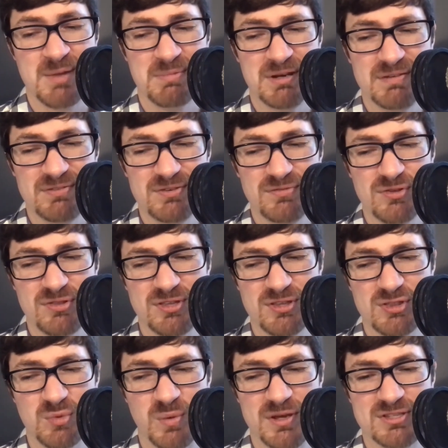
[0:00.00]
But even if you think
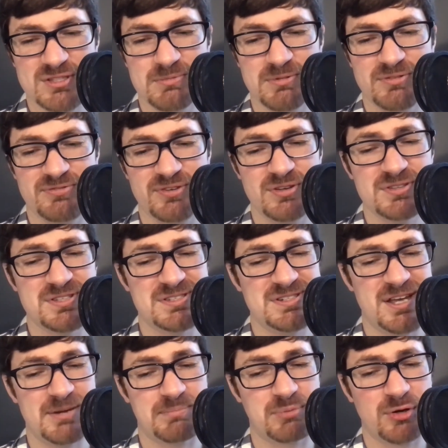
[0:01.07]
the way someone feels is
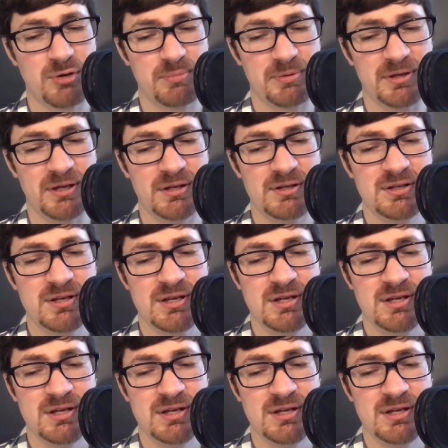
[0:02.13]
not appropriate,